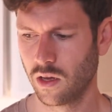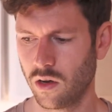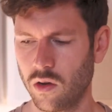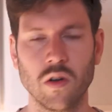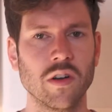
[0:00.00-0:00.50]

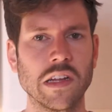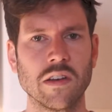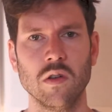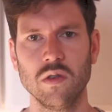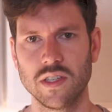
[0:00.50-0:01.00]

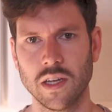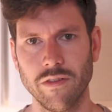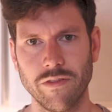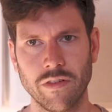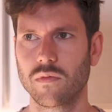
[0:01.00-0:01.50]
learning new
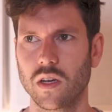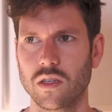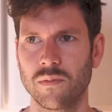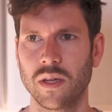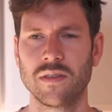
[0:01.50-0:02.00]
stuff,
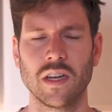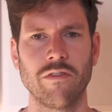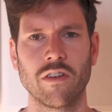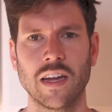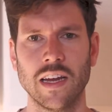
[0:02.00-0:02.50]
sometimes I
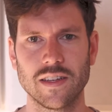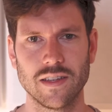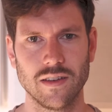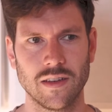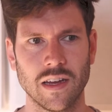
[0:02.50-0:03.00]
forget
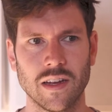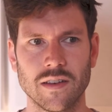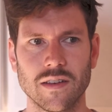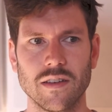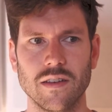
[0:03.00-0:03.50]
that
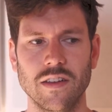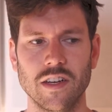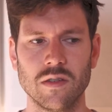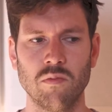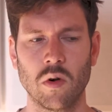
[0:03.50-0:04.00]

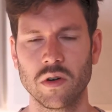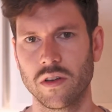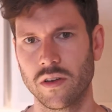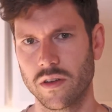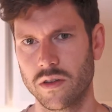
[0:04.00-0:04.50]
there's more
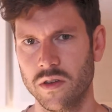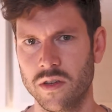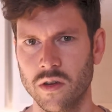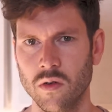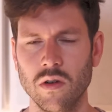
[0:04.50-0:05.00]
to
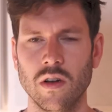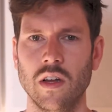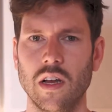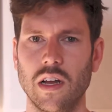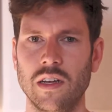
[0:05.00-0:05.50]
do
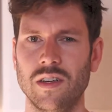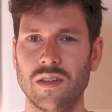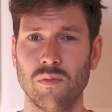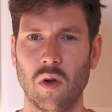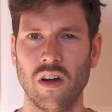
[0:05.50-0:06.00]
and
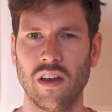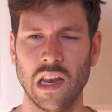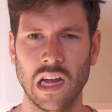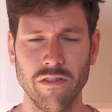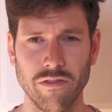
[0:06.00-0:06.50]
there's more in
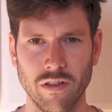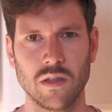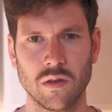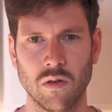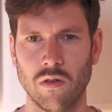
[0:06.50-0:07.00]
life.
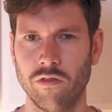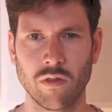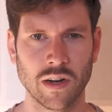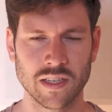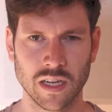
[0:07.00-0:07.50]
So
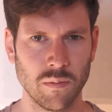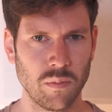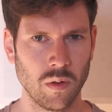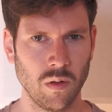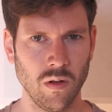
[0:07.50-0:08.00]
for
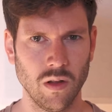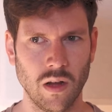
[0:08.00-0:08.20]
example,